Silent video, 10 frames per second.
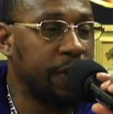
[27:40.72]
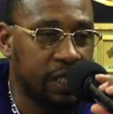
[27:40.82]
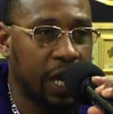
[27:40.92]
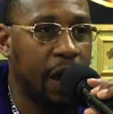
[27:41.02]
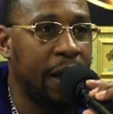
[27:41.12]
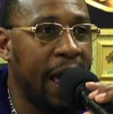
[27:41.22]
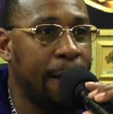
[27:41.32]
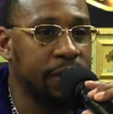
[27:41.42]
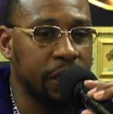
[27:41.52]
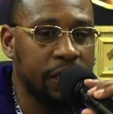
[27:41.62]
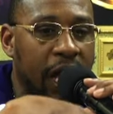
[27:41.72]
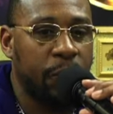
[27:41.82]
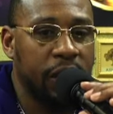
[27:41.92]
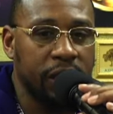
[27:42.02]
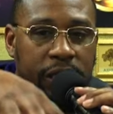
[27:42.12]
That's how it happens. This is
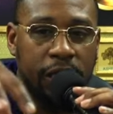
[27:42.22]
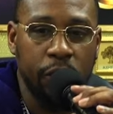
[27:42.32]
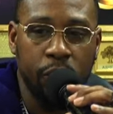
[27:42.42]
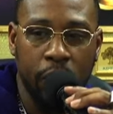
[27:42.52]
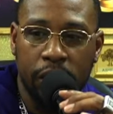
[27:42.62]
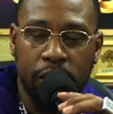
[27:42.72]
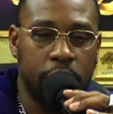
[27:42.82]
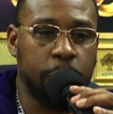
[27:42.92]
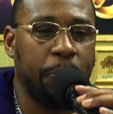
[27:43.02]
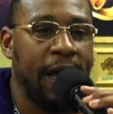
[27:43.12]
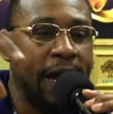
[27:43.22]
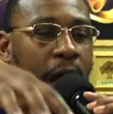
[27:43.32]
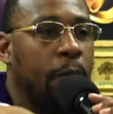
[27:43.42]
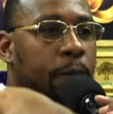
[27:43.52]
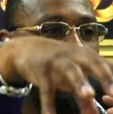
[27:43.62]
how we continue to expand
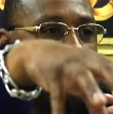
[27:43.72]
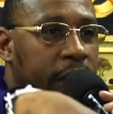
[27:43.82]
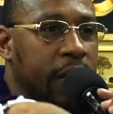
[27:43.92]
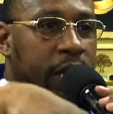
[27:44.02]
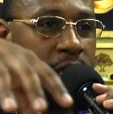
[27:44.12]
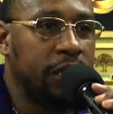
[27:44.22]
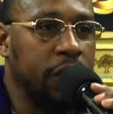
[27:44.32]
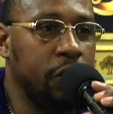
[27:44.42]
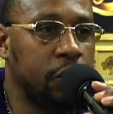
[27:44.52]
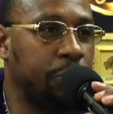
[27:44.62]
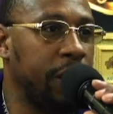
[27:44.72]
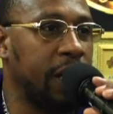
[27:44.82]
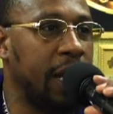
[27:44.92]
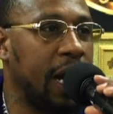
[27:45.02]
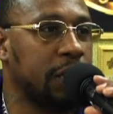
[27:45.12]
our movement, continue to
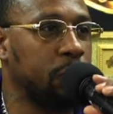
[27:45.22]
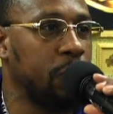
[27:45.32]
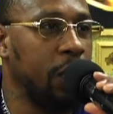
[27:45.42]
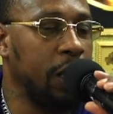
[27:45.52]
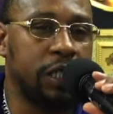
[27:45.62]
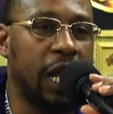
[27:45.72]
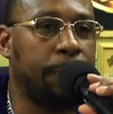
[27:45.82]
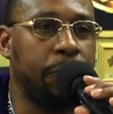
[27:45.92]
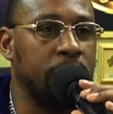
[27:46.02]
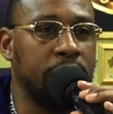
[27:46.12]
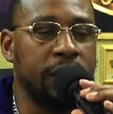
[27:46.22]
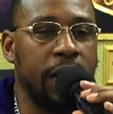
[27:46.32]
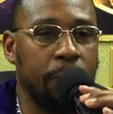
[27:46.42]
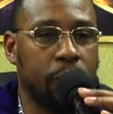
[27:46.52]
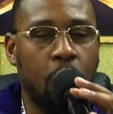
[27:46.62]
spread the gospel. It's like putting a
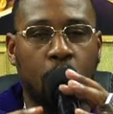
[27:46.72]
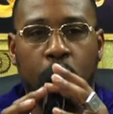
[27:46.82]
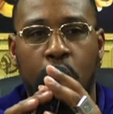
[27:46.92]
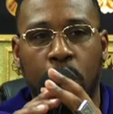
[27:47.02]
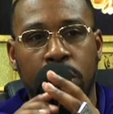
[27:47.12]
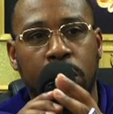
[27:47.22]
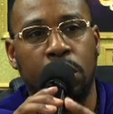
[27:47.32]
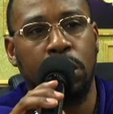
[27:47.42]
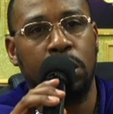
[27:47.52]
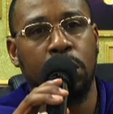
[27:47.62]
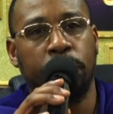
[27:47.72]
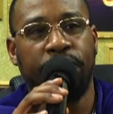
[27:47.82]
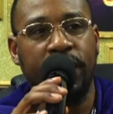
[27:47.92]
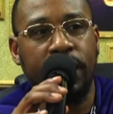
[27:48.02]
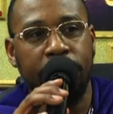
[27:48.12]
damn Coca-Cola uh,
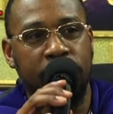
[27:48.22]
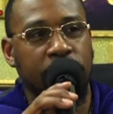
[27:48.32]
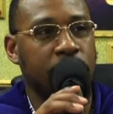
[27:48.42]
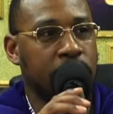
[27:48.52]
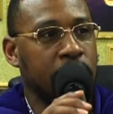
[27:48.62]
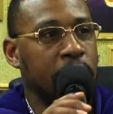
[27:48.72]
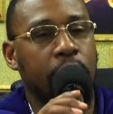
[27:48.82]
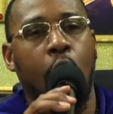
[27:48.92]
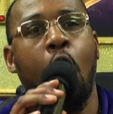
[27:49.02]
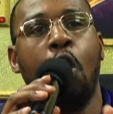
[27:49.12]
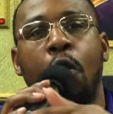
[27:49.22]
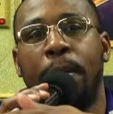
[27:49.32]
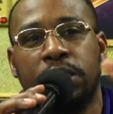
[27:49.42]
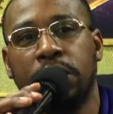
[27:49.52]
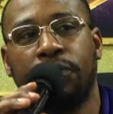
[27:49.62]
vending machine in a whole
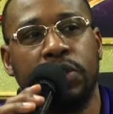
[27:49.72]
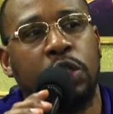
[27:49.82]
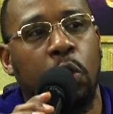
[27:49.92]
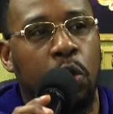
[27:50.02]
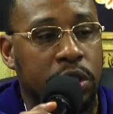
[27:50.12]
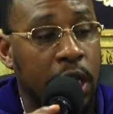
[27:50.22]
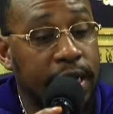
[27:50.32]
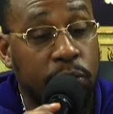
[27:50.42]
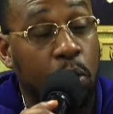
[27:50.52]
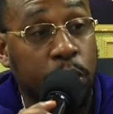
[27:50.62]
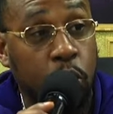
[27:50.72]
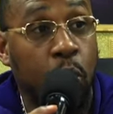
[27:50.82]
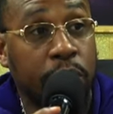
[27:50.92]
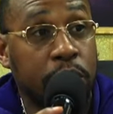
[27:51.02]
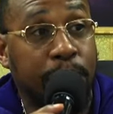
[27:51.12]
bunch of different stores. That's what we're
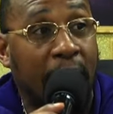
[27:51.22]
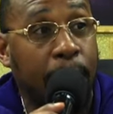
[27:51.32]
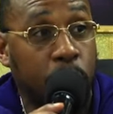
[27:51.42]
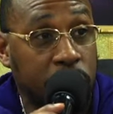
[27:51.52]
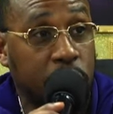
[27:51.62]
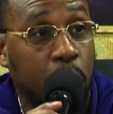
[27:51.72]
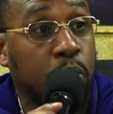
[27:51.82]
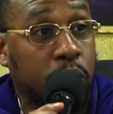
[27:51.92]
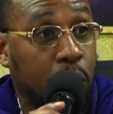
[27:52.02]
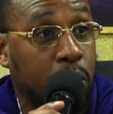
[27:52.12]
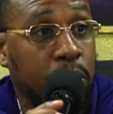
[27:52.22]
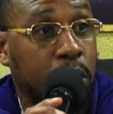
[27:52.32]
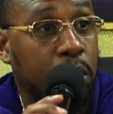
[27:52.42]
doing with this Bible, with souls, though.